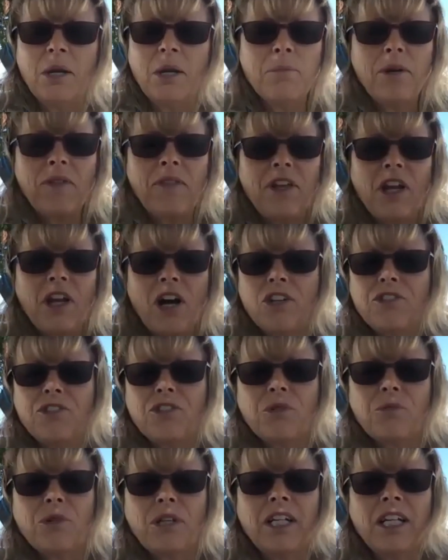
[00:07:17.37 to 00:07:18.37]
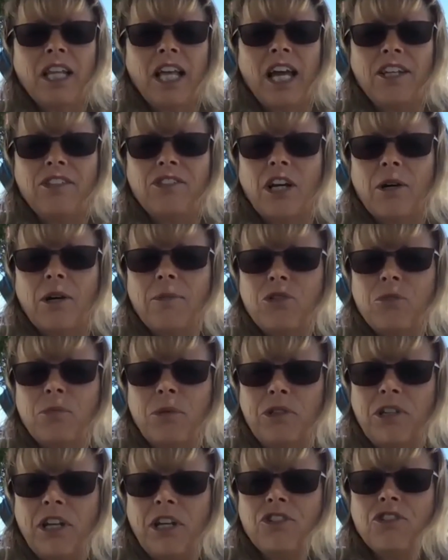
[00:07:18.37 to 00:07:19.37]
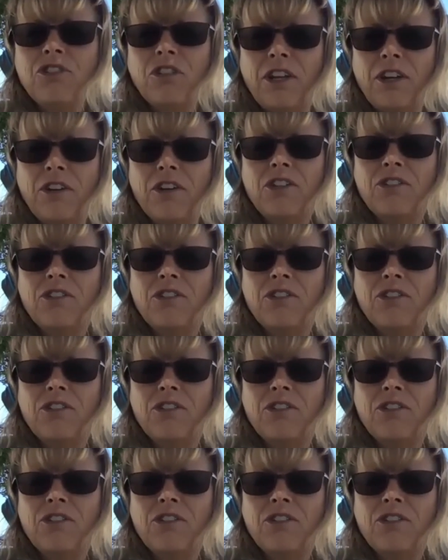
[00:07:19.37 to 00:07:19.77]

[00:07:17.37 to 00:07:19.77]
but they also realize how much potential there